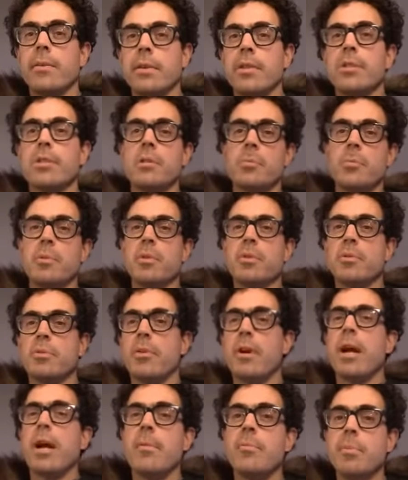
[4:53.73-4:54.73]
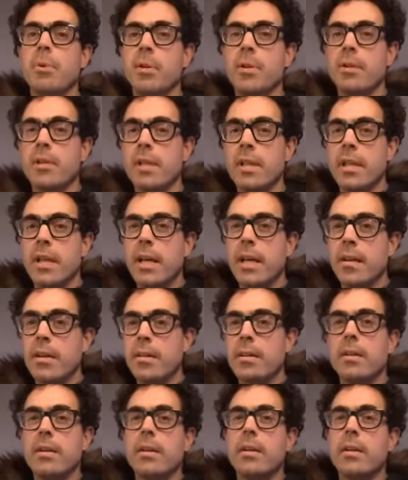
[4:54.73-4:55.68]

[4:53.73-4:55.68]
which has been scrambled, and then